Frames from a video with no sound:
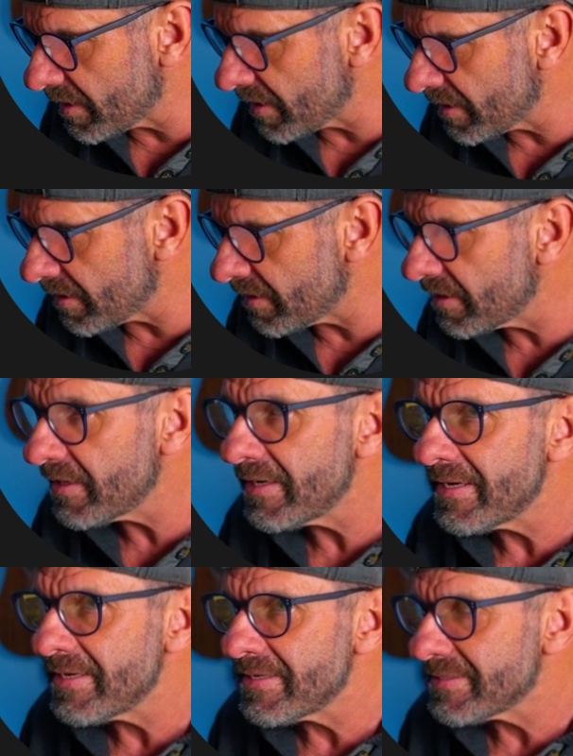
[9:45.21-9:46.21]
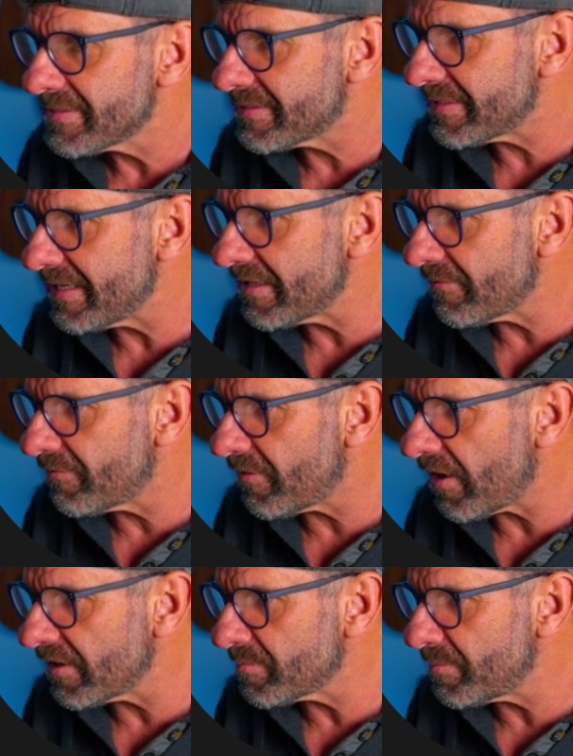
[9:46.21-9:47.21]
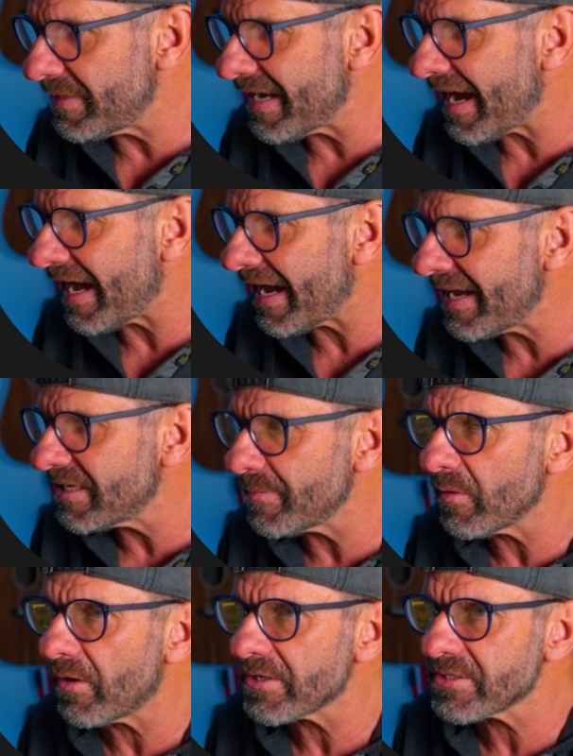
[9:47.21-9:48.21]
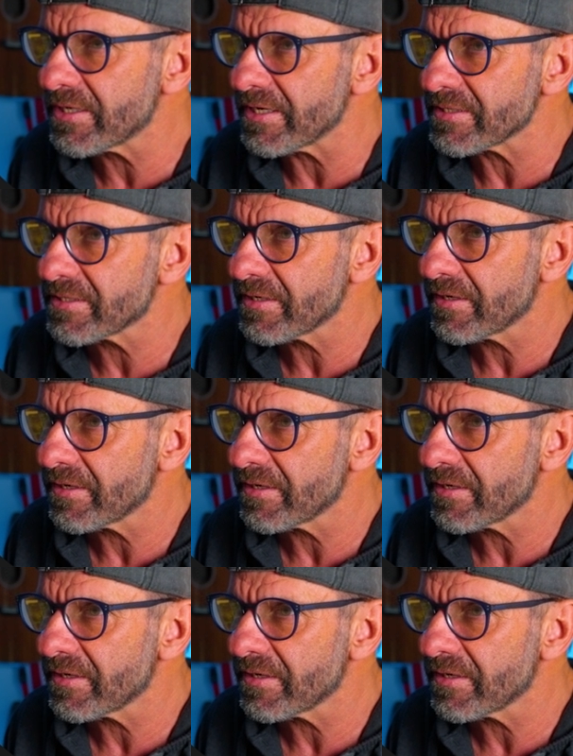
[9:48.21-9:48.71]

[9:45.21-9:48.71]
can see the font behind me. Watch this.